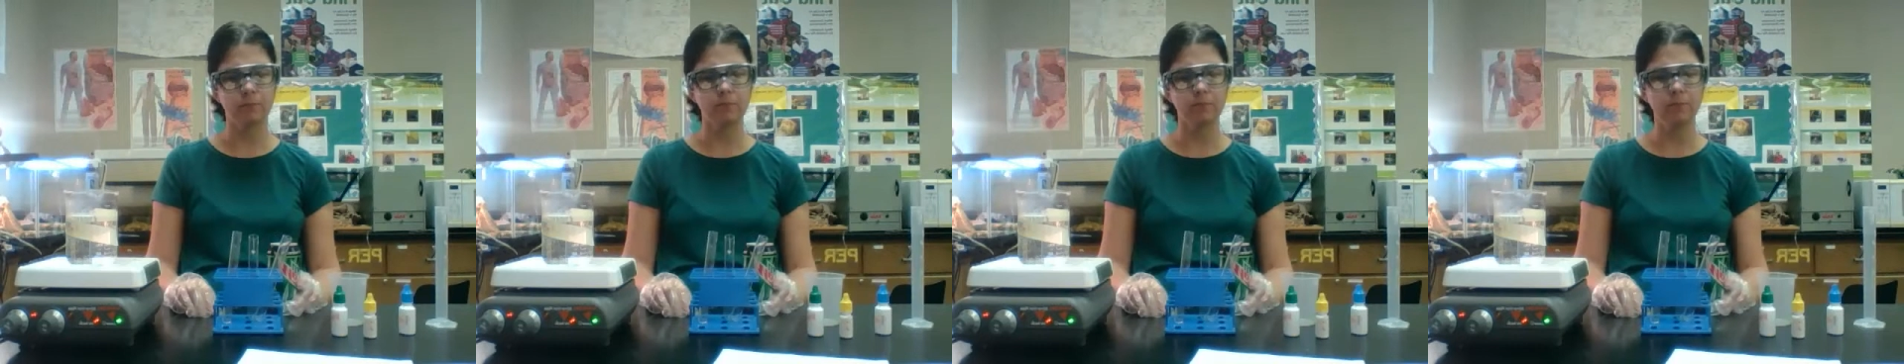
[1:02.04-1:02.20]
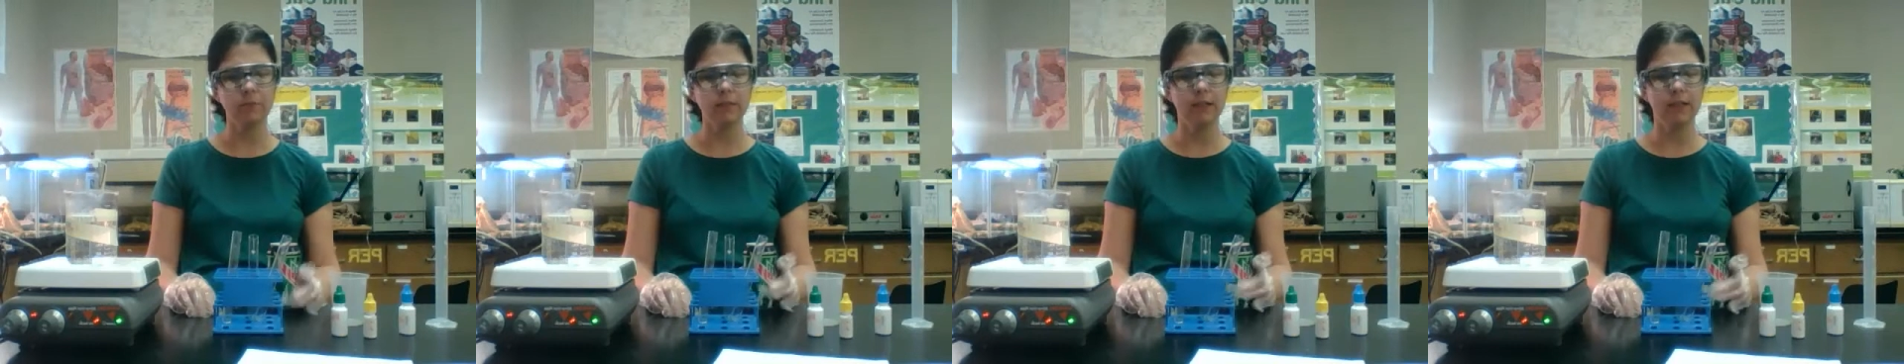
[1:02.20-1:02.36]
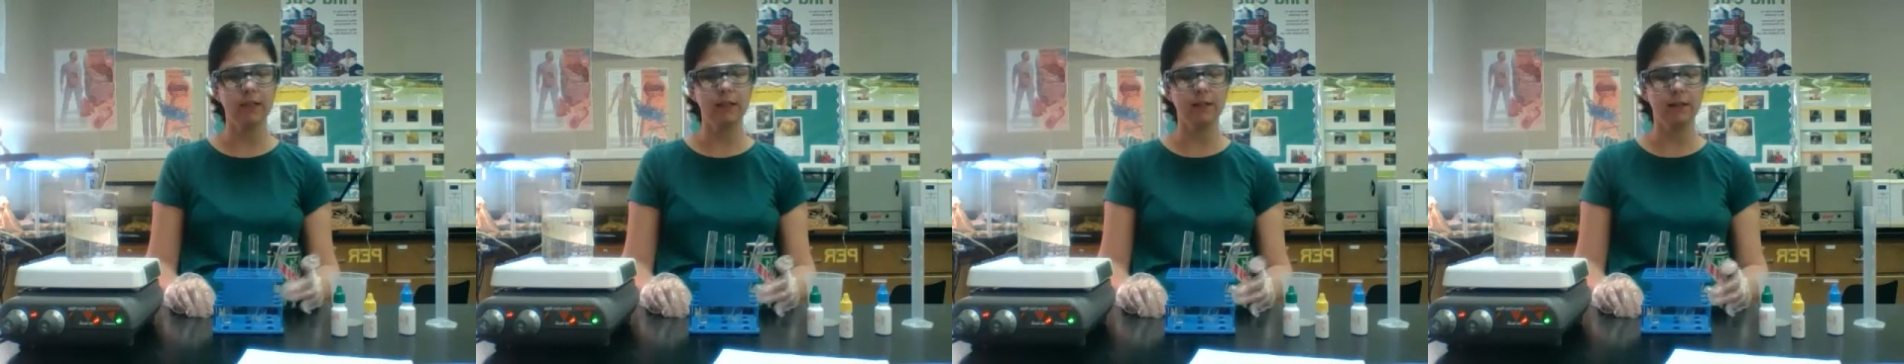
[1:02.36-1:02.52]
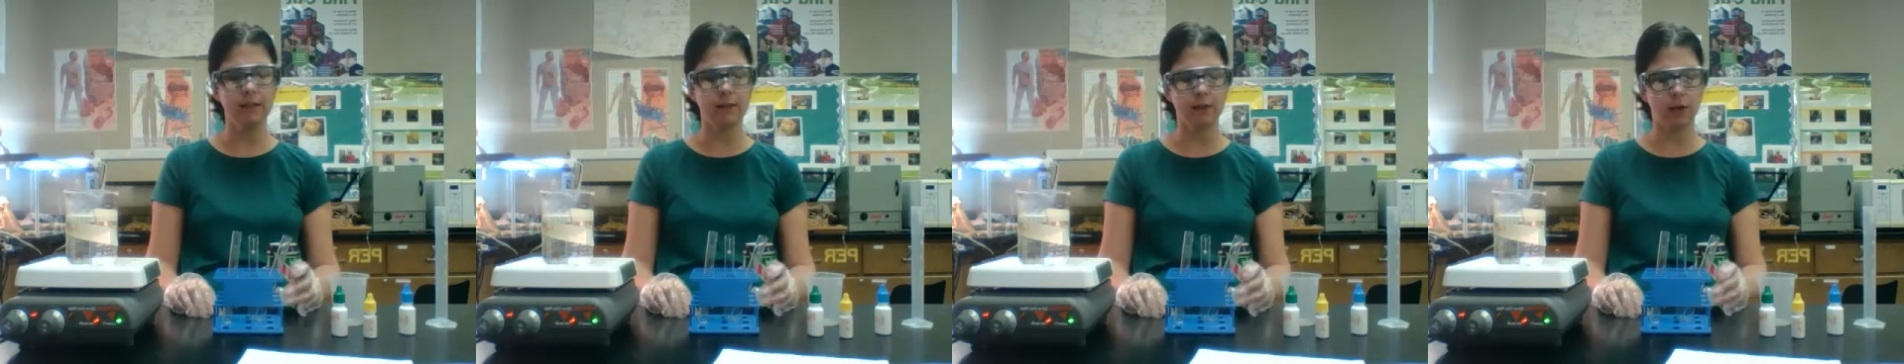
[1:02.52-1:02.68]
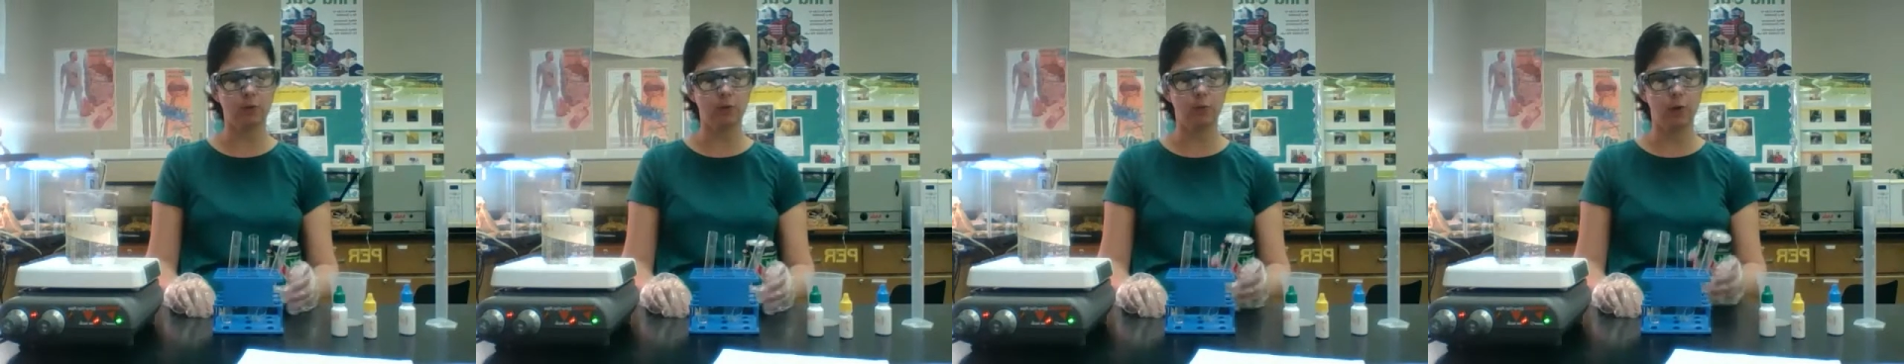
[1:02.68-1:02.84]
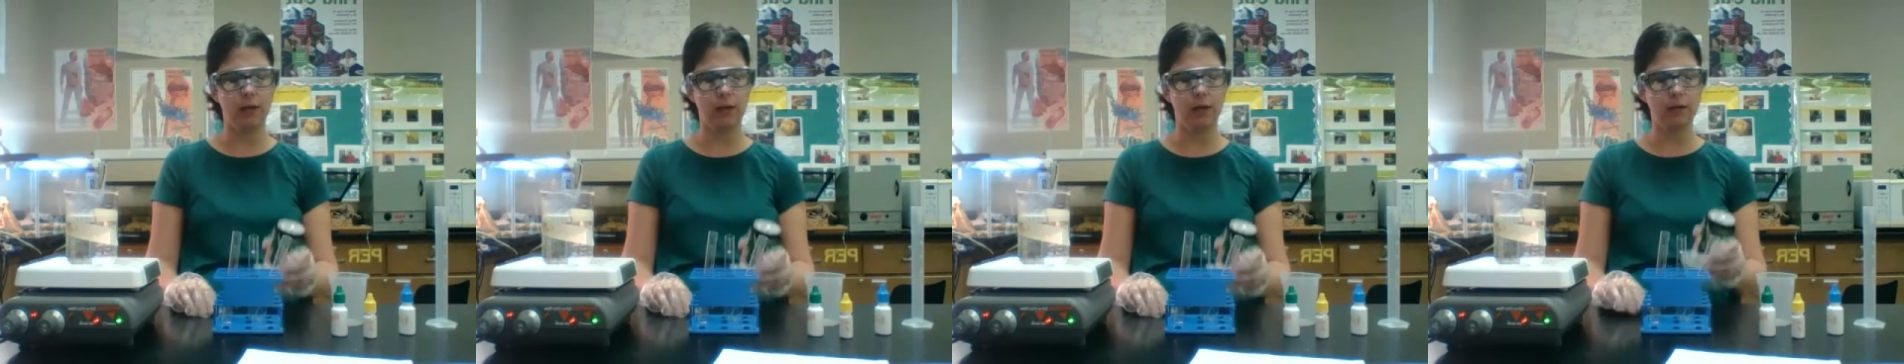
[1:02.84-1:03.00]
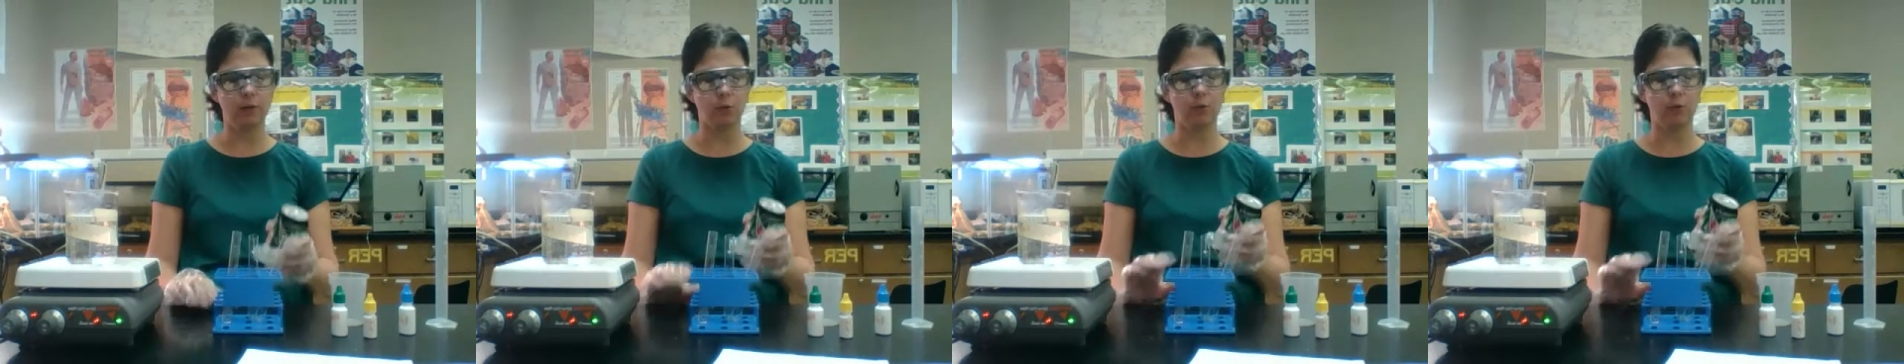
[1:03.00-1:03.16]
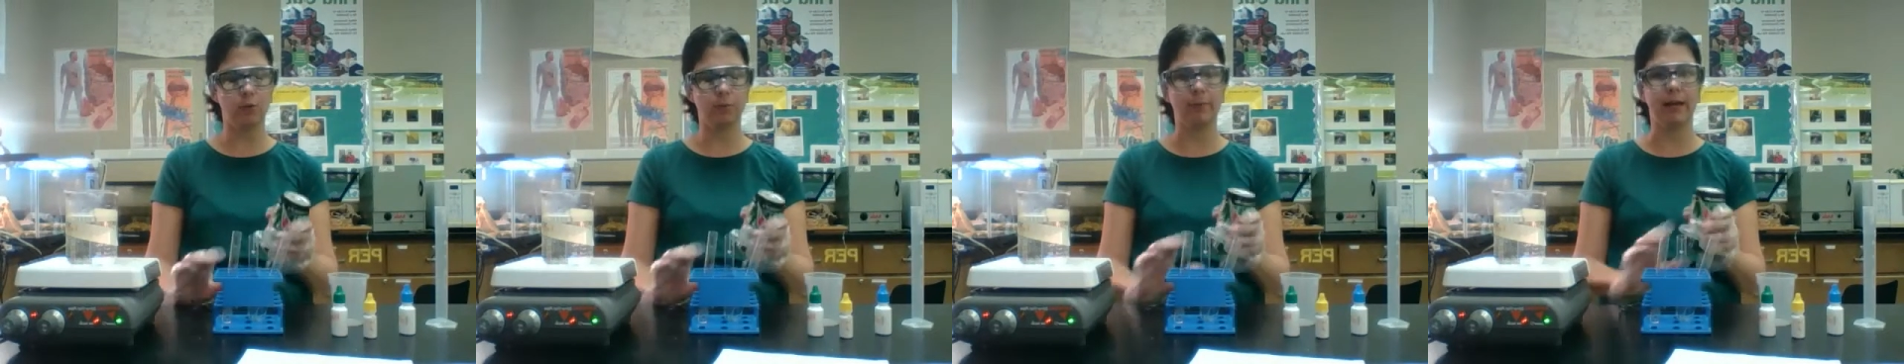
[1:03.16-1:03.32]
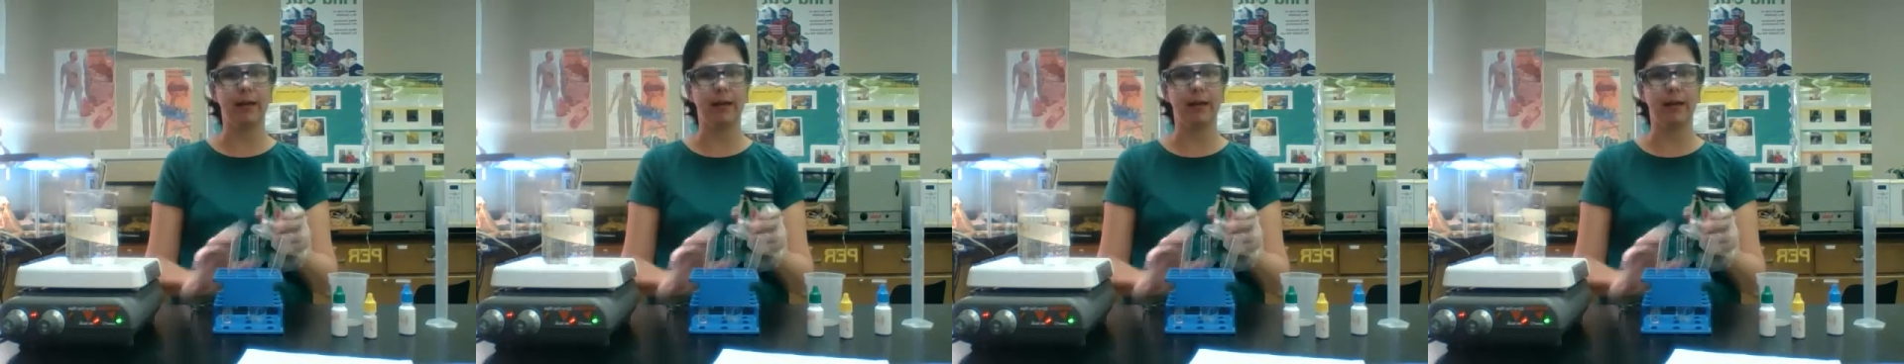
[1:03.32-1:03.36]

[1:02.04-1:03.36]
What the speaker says: and the third one will